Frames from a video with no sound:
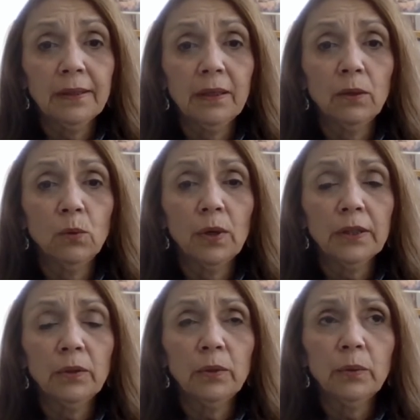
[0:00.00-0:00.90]
They don't want
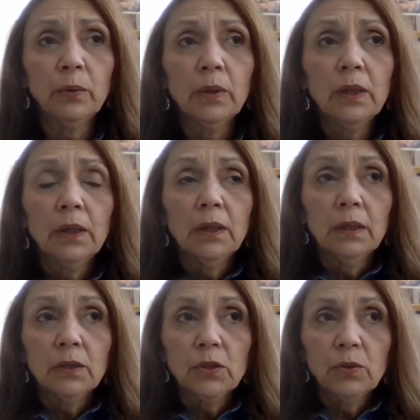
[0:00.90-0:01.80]
you
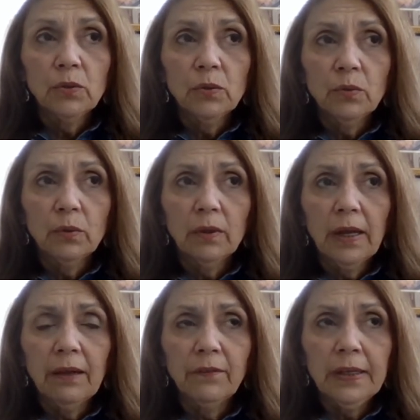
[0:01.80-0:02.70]
to
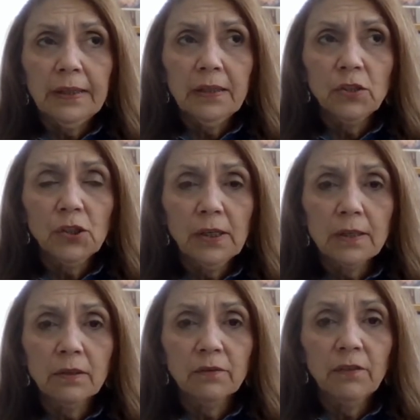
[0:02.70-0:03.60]
have any
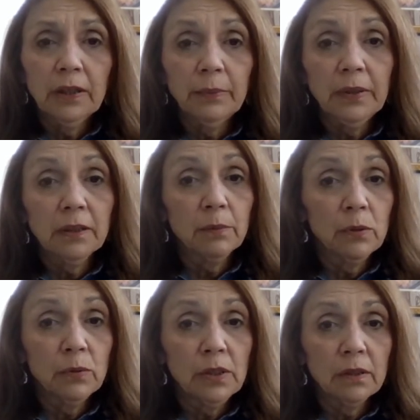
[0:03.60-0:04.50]
chance of developing
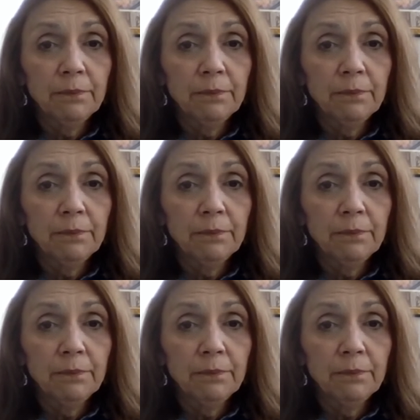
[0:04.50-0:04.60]
pneumonia,